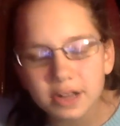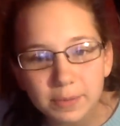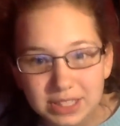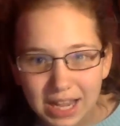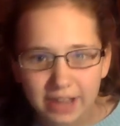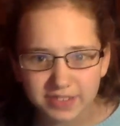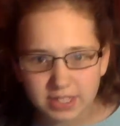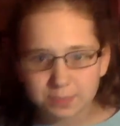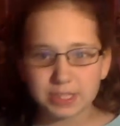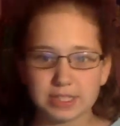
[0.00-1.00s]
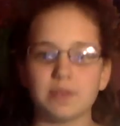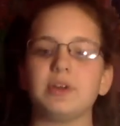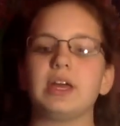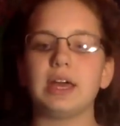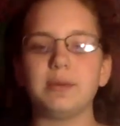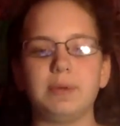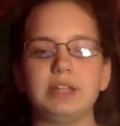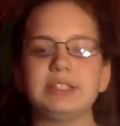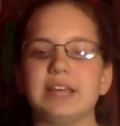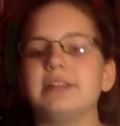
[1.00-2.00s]
was kind of specific and it
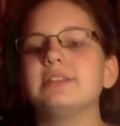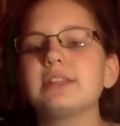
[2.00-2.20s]
made sense.